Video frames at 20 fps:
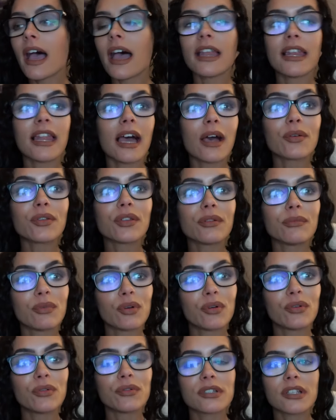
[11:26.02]
allow them
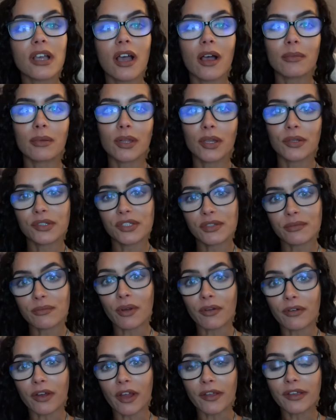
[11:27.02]
all to upload
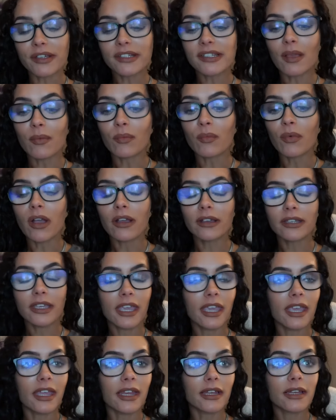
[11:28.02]
tomorrow because I'm
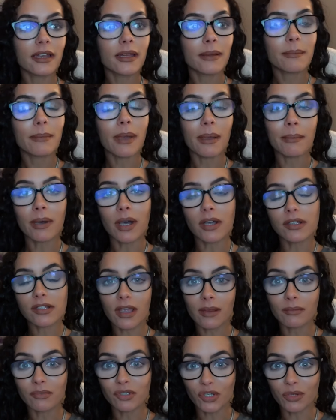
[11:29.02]
working my
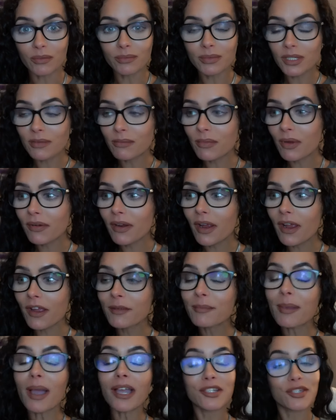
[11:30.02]
part-time job
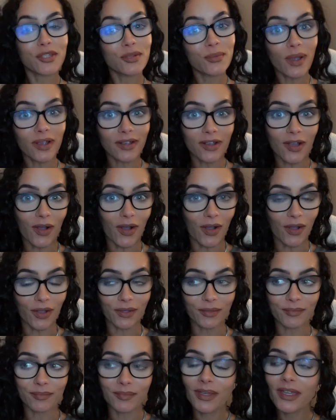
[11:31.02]
tomorrow, but I do work at
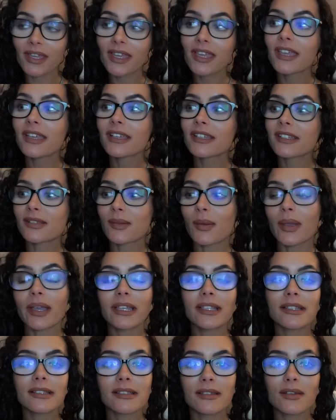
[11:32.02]
home so I
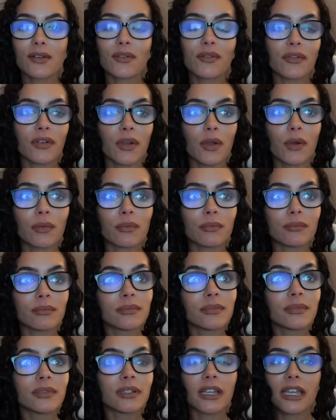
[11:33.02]
can still
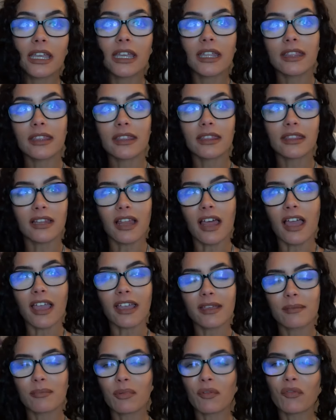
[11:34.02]
film in
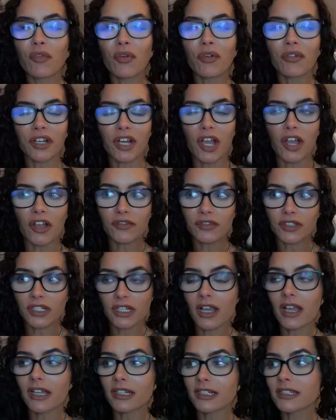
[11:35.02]
like before and after
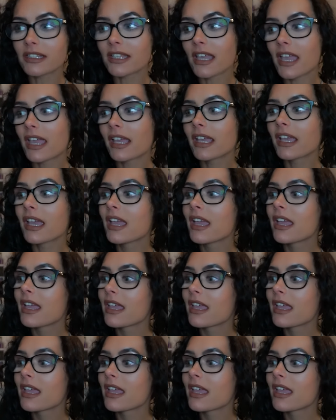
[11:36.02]
kind of thing.